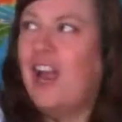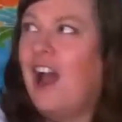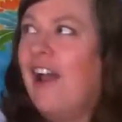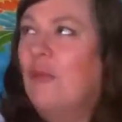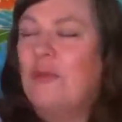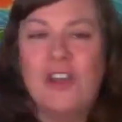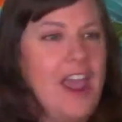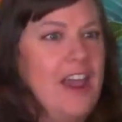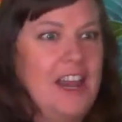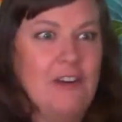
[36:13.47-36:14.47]
I hope you
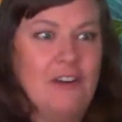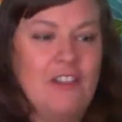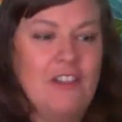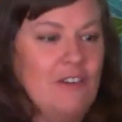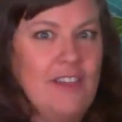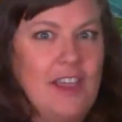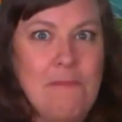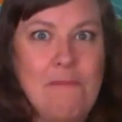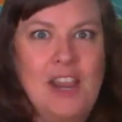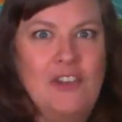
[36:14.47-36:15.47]
can't hear this. There's like
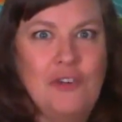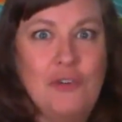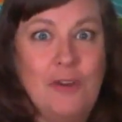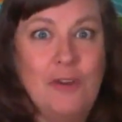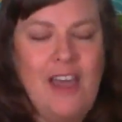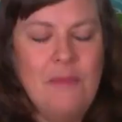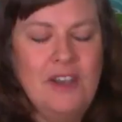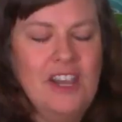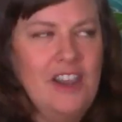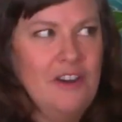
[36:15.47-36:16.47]
major noise
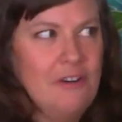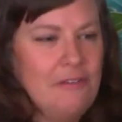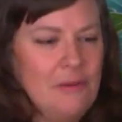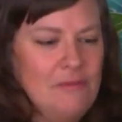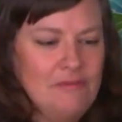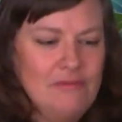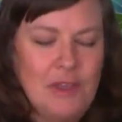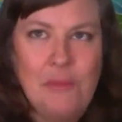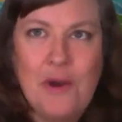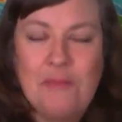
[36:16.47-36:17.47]
happening here from
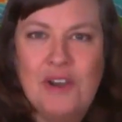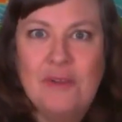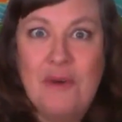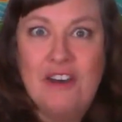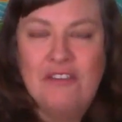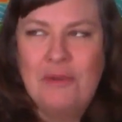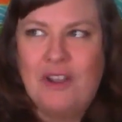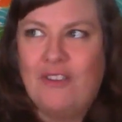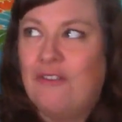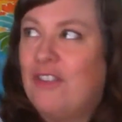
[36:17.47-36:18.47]
the apartment above
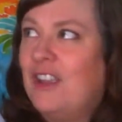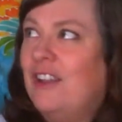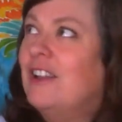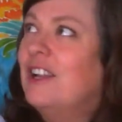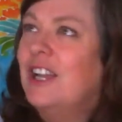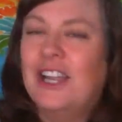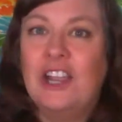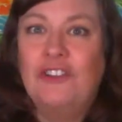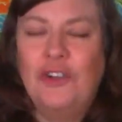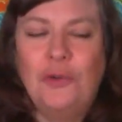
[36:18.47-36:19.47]
because of the
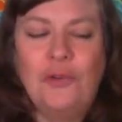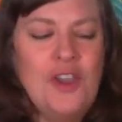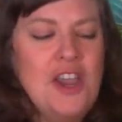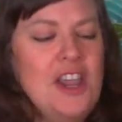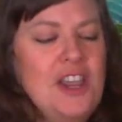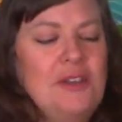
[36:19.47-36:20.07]
issues.